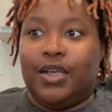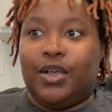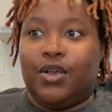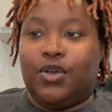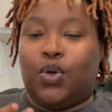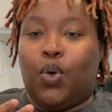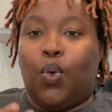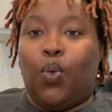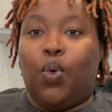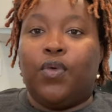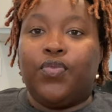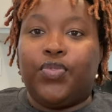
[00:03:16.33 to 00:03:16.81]

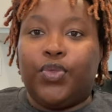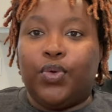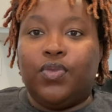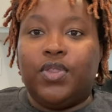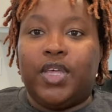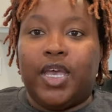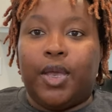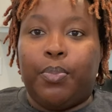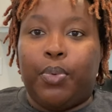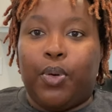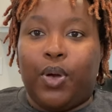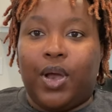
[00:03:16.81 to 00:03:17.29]
going through
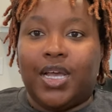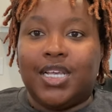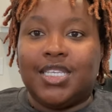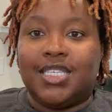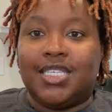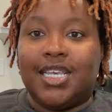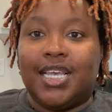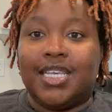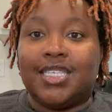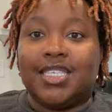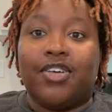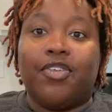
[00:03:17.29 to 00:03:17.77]
that
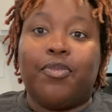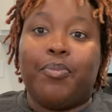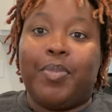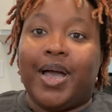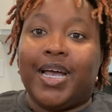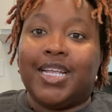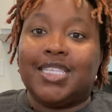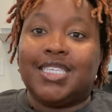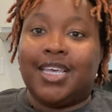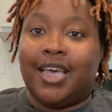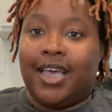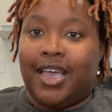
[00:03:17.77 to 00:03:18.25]
process of
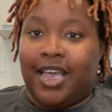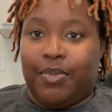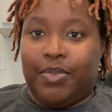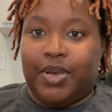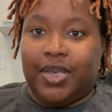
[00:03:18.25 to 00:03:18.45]
my time